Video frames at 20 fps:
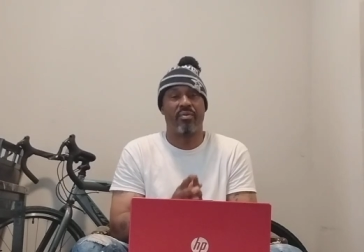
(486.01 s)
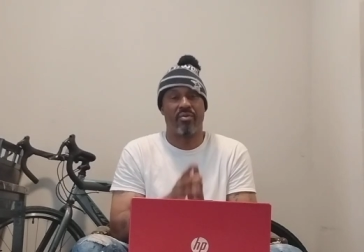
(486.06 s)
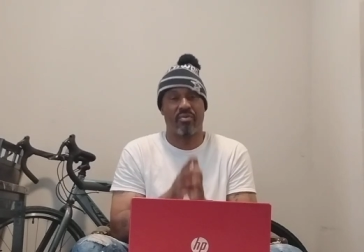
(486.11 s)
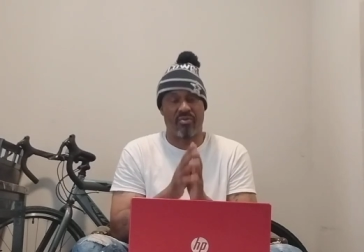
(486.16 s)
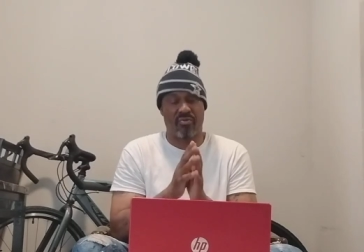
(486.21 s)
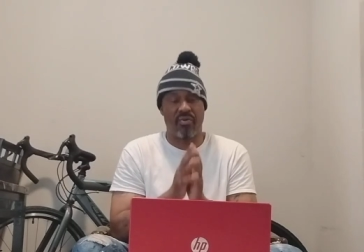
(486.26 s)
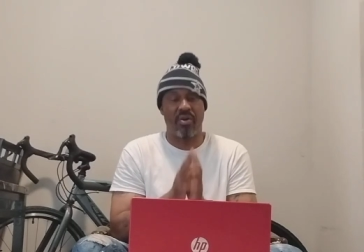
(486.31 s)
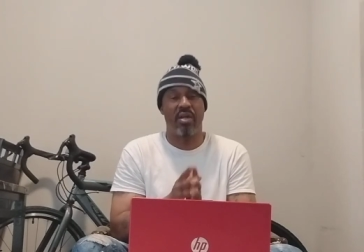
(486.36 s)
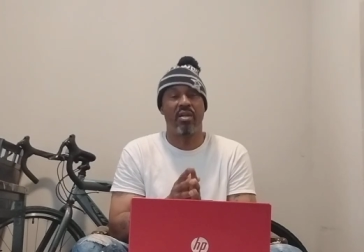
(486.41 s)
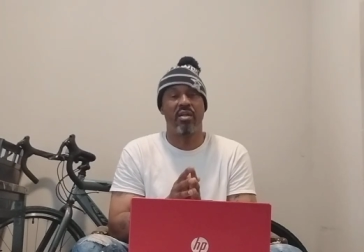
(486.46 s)

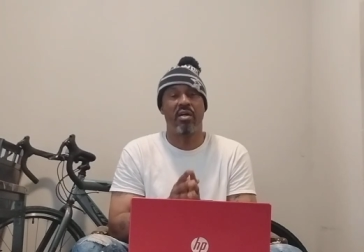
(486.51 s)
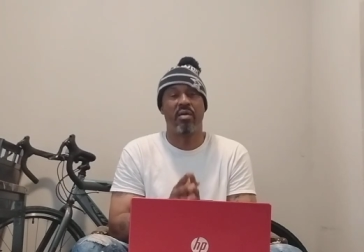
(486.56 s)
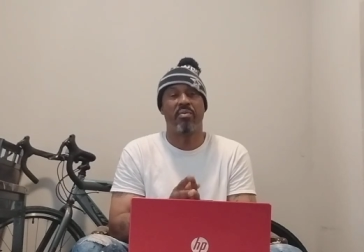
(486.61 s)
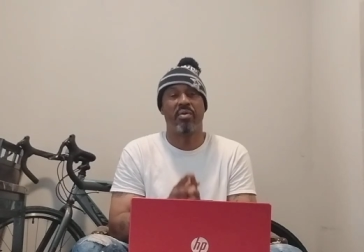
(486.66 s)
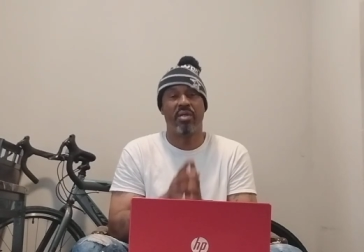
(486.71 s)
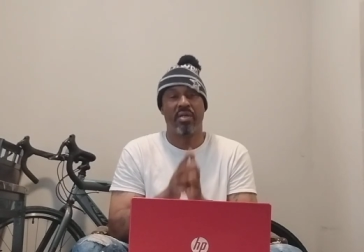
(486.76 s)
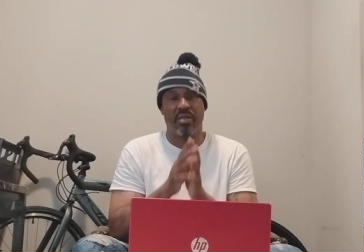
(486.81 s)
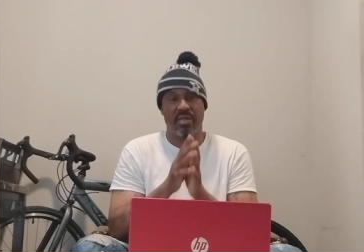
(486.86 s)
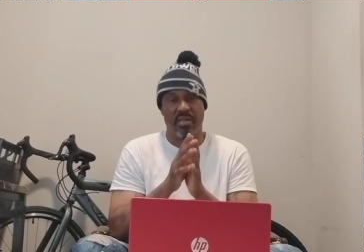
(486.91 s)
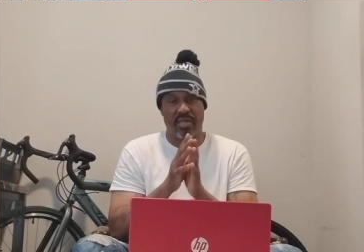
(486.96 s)
straight
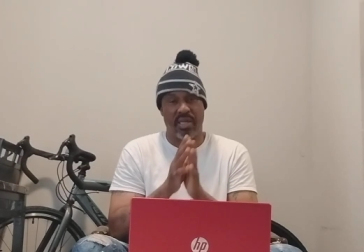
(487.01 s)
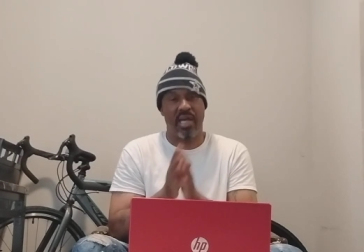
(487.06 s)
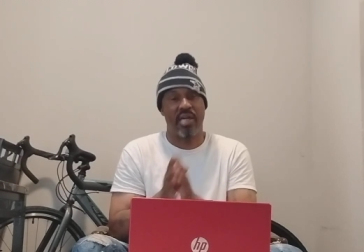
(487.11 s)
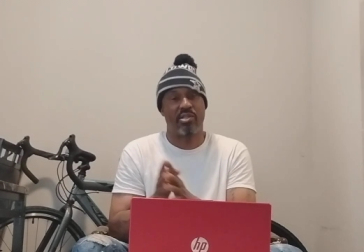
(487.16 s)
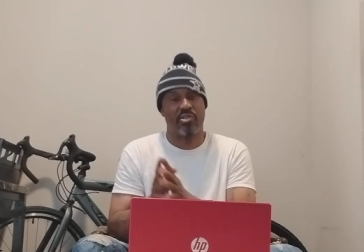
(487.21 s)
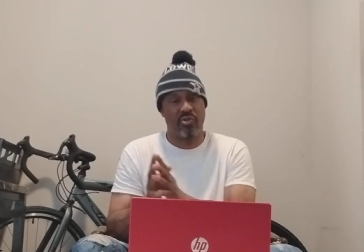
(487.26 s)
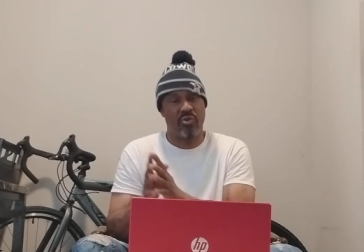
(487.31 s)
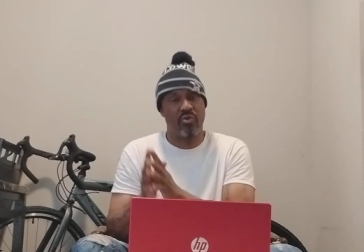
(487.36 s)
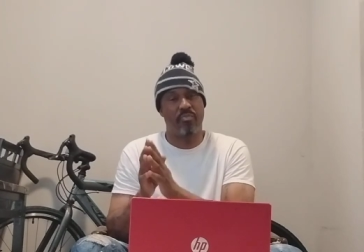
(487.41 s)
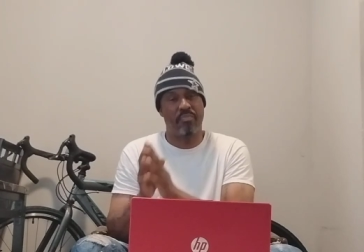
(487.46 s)
up,
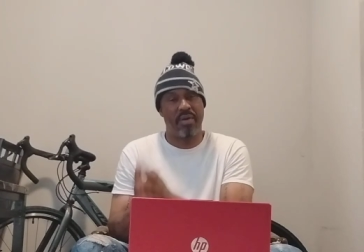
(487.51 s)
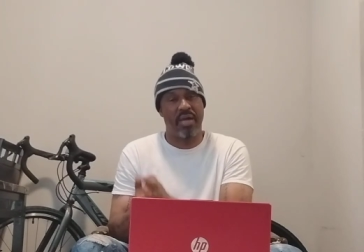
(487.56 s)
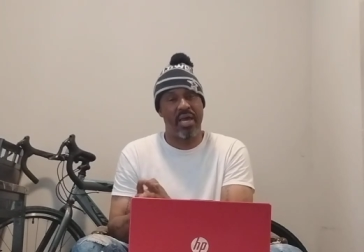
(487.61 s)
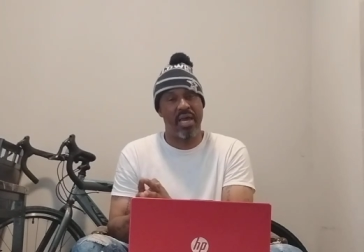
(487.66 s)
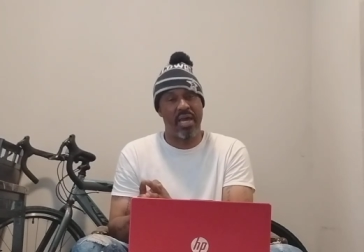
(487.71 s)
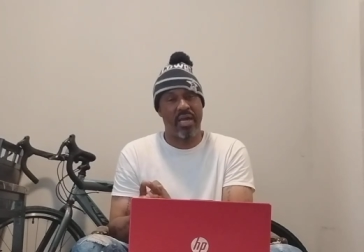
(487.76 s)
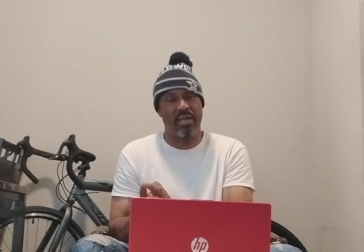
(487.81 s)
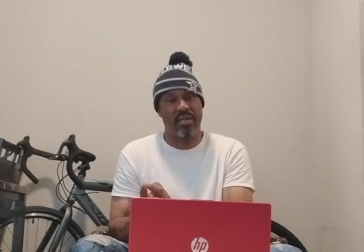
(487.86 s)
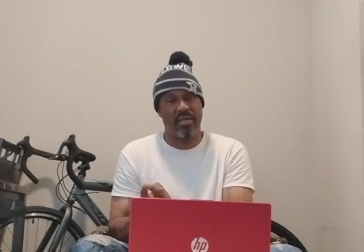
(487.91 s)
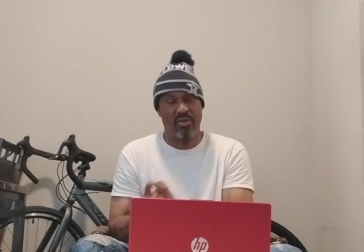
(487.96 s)
got your
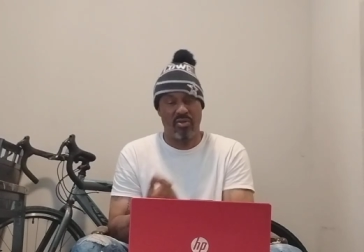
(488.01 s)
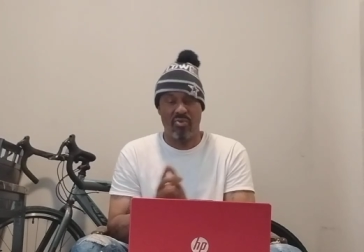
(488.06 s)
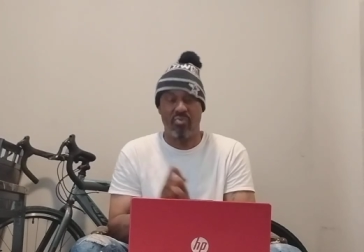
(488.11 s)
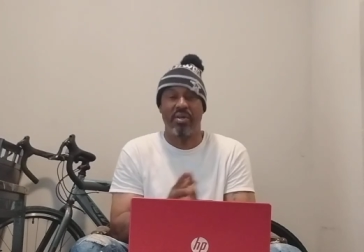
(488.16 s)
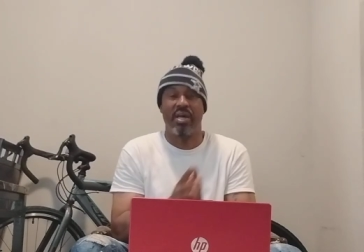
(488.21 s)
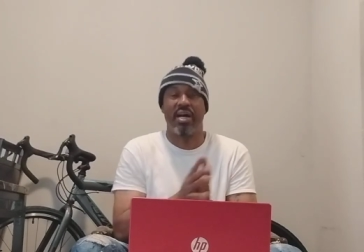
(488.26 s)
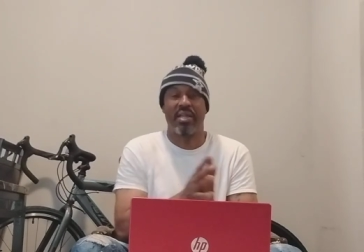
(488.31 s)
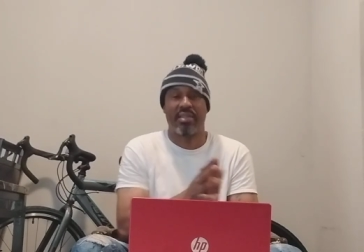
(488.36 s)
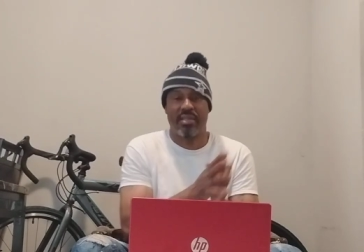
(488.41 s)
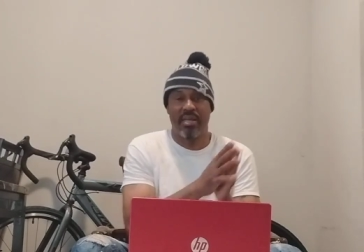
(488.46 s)
back, you
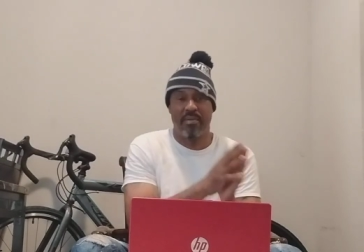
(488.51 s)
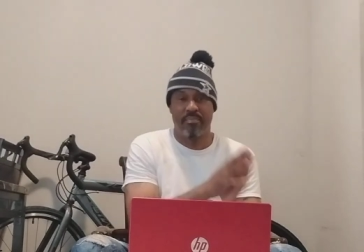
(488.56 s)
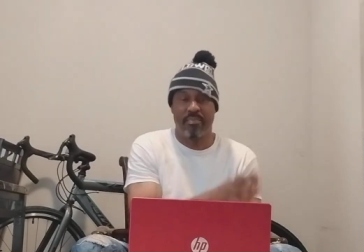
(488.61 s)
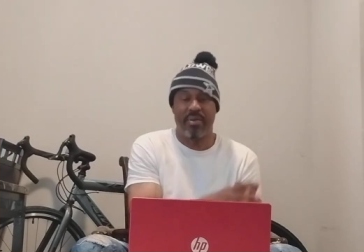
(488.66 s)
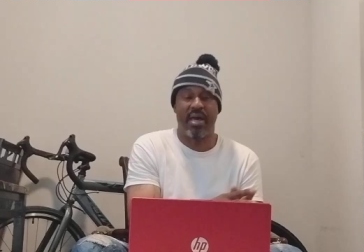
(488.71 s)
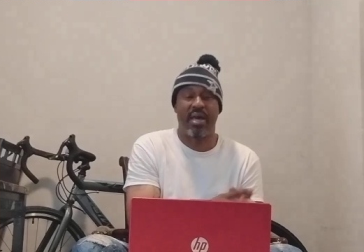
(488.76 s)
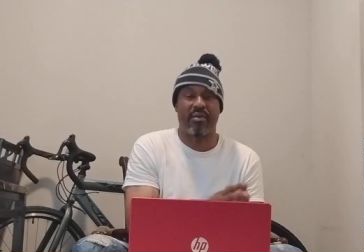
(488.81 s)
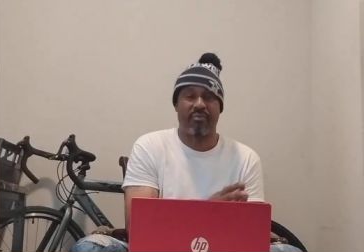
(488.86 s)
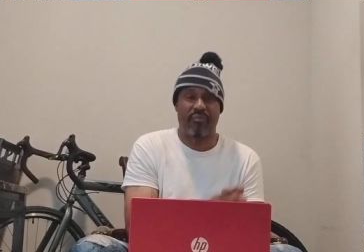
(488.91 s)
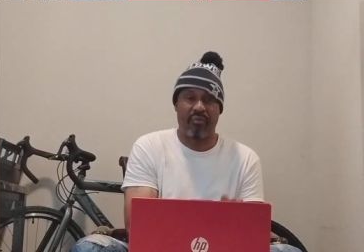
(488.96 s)
got their
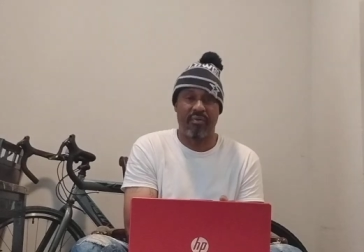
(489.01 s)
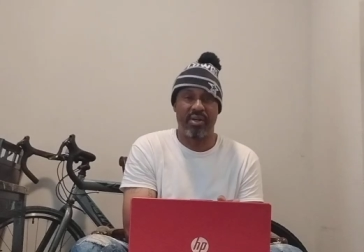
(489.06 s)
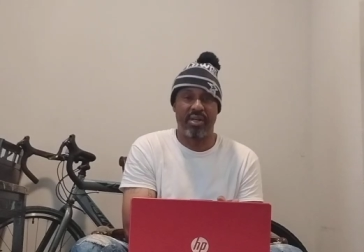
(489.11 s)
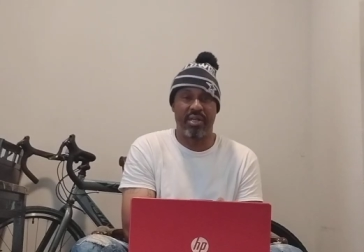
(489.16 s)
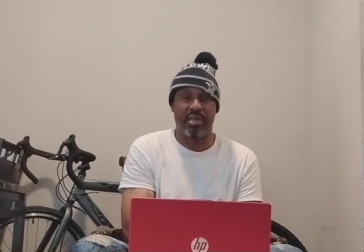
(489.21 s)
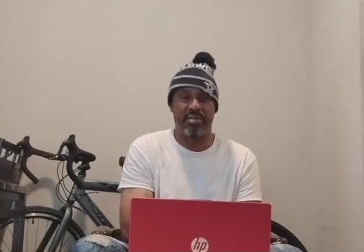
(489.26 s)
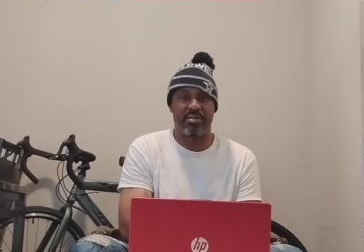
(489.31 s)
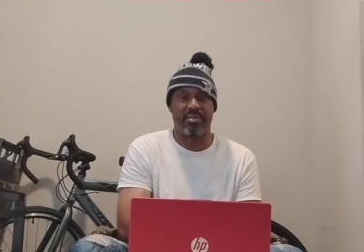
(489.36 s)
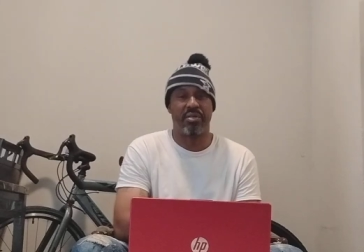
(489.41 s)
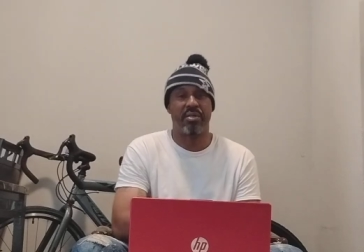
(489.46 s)
back
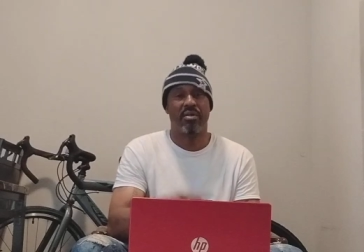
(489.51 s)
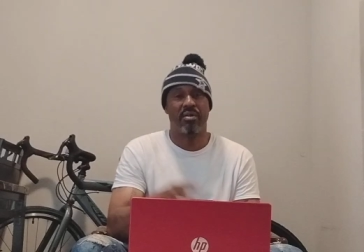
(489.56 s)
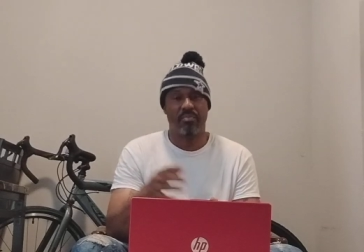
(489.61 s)
friends.